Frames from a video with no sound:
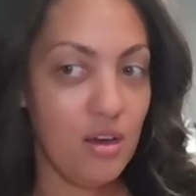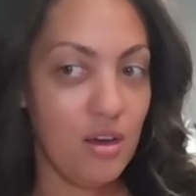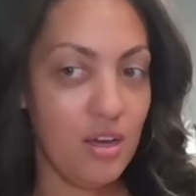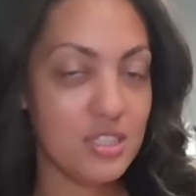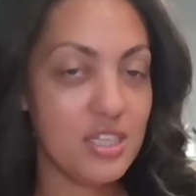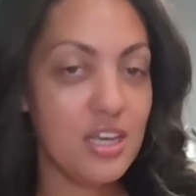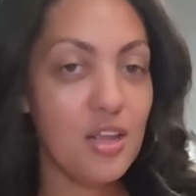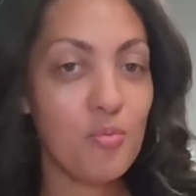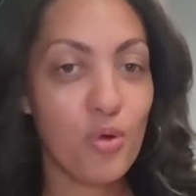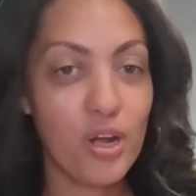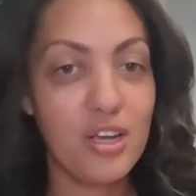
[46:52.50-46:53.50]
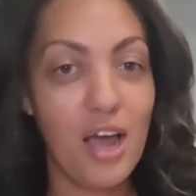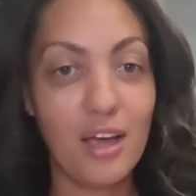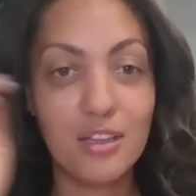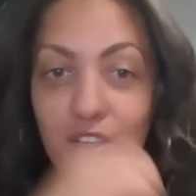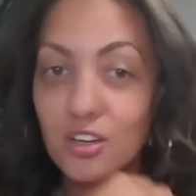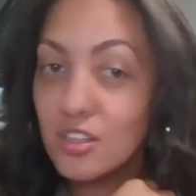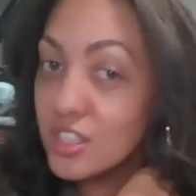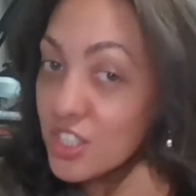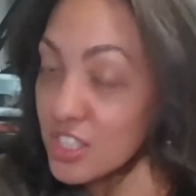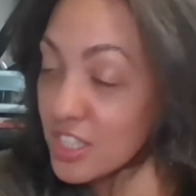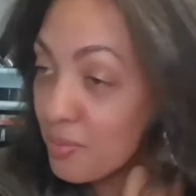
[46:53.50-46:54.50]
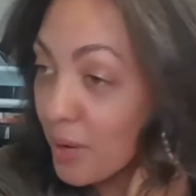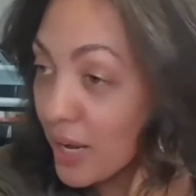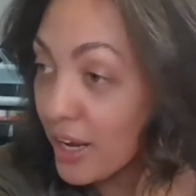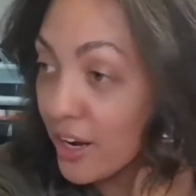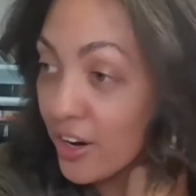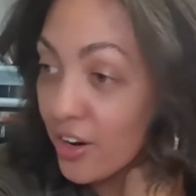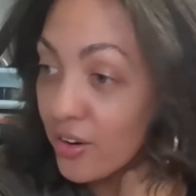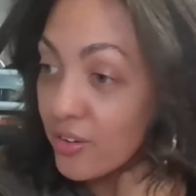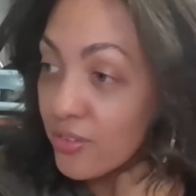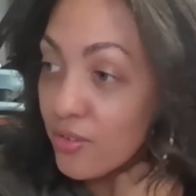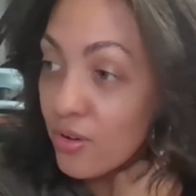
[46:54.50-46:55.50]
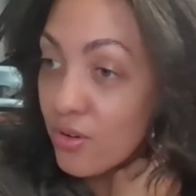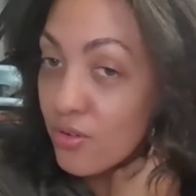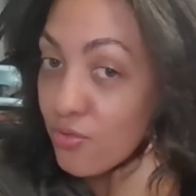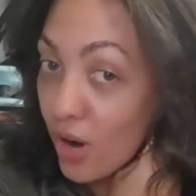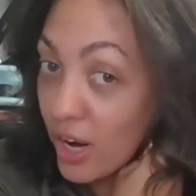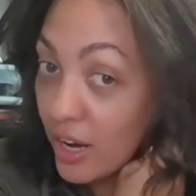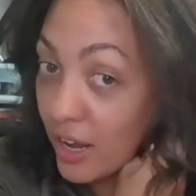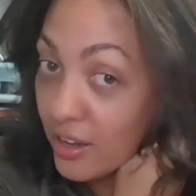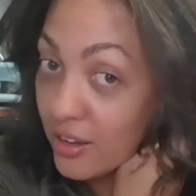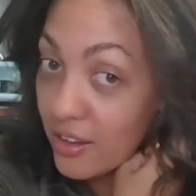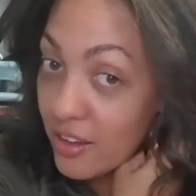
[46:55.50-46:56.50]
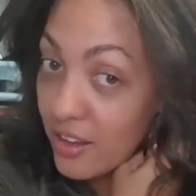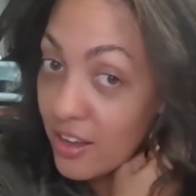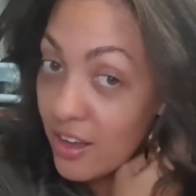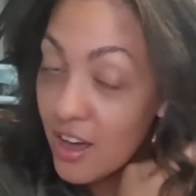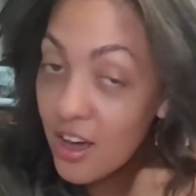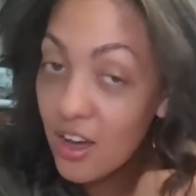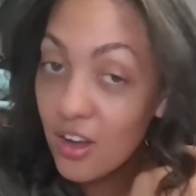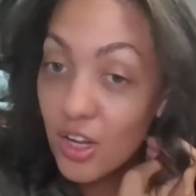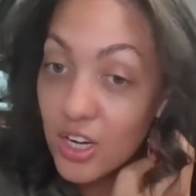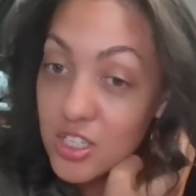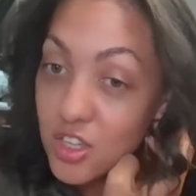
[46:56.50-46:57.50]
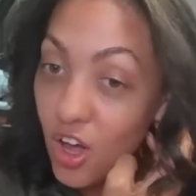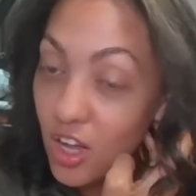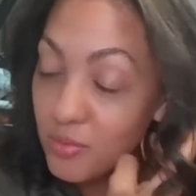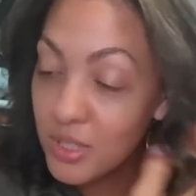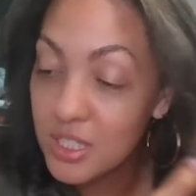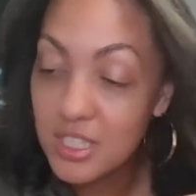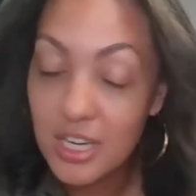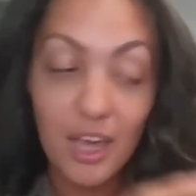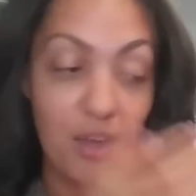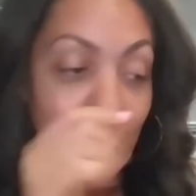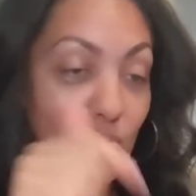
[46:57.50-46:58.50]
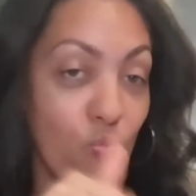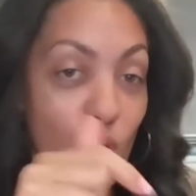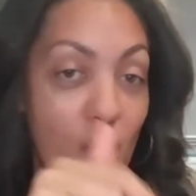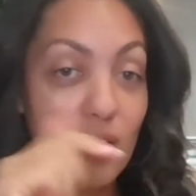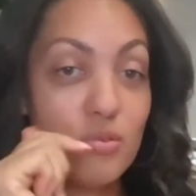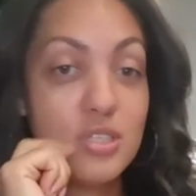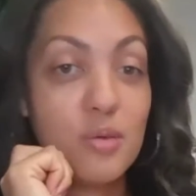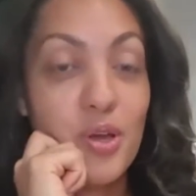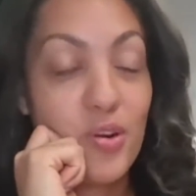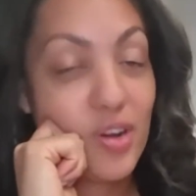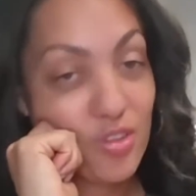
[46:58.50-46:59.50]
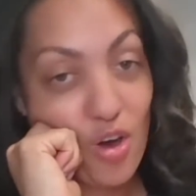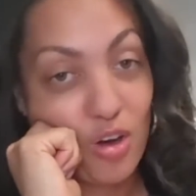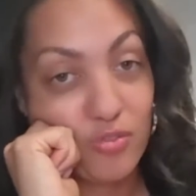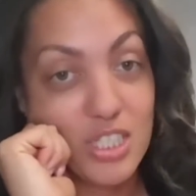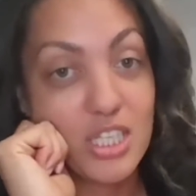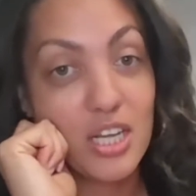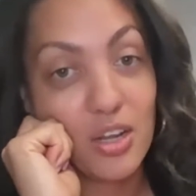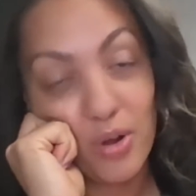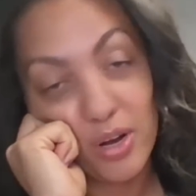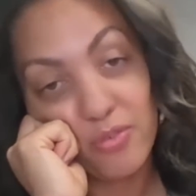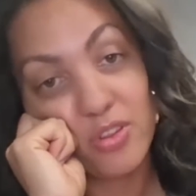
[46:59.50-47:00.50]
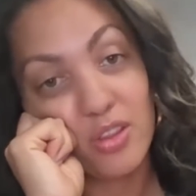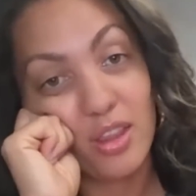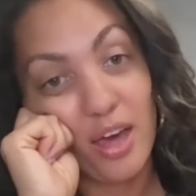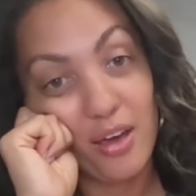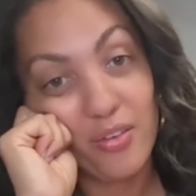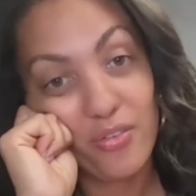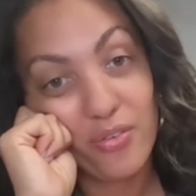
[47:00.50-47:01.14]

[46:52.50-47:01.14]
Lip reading: It's getting braided. I literally just did my hair Friday. Clarence called me today while I was up here at the office getting ready for the live